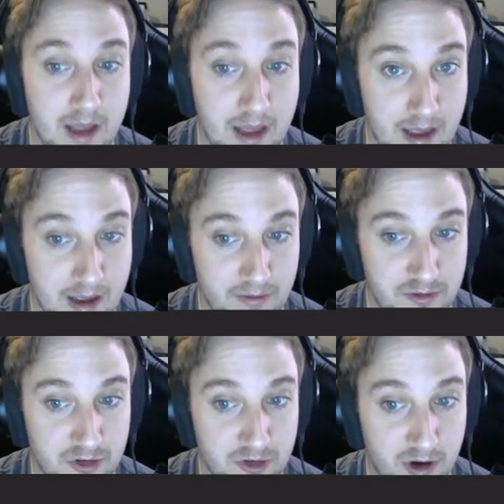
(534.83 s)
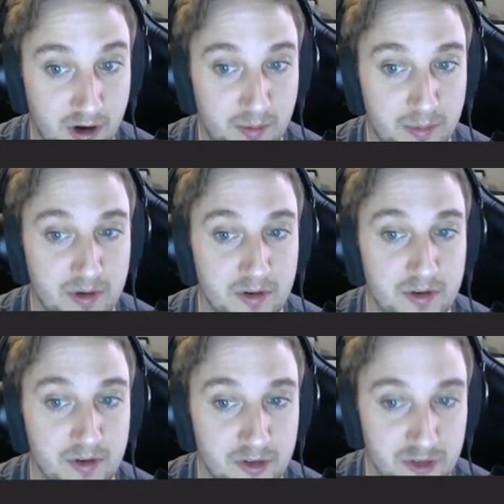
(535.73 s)
F sharp,
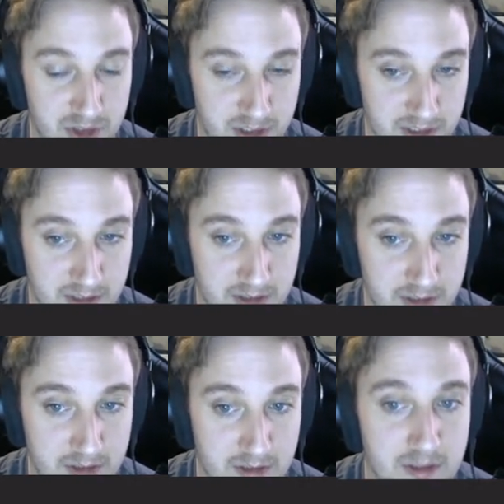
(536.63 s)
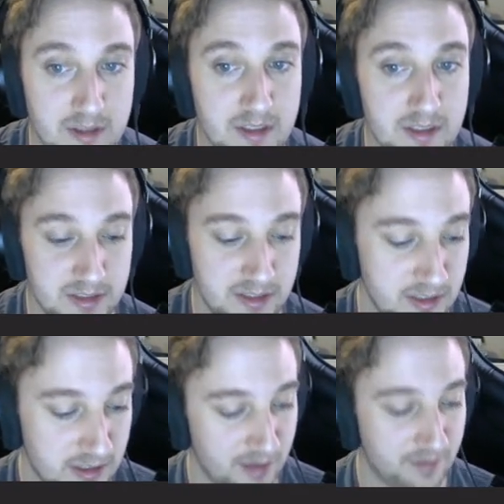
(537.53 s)
G, easy
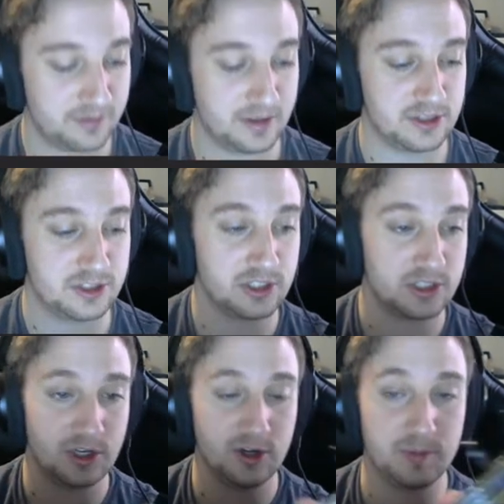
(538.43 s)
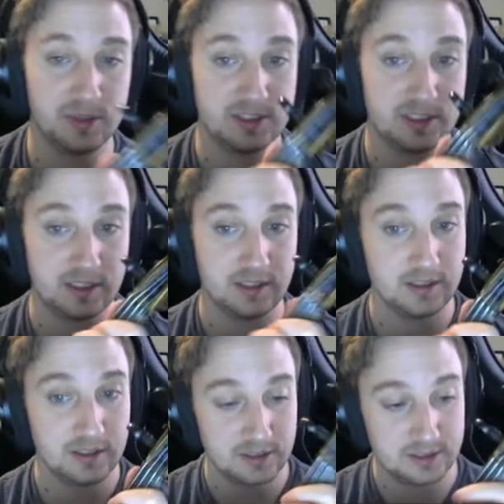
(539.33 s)
enough. That's just open D,
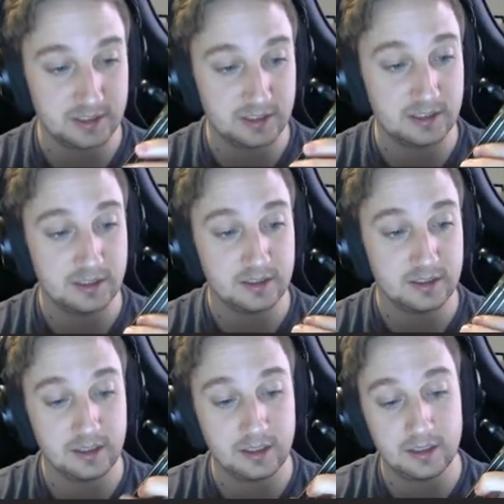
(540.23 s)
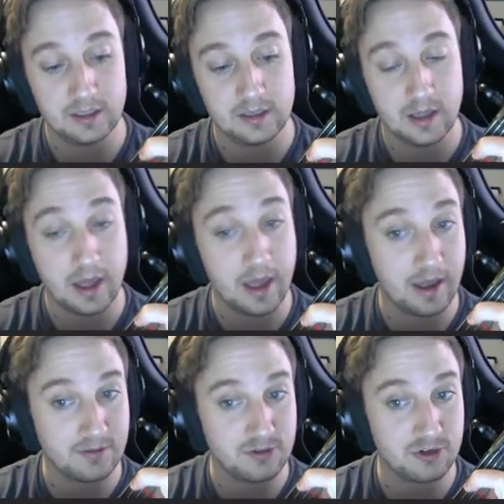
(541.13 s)
D, E,
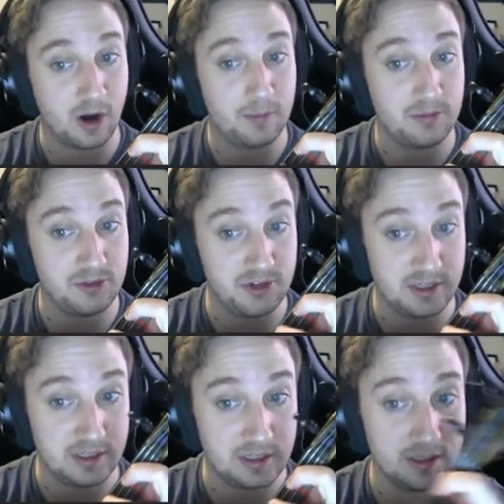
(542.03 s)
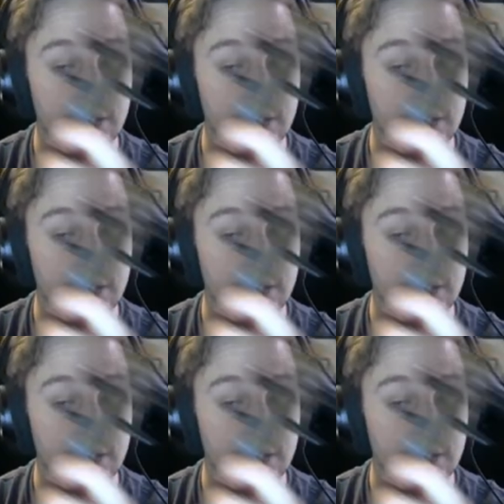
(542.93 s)
F sharp, G,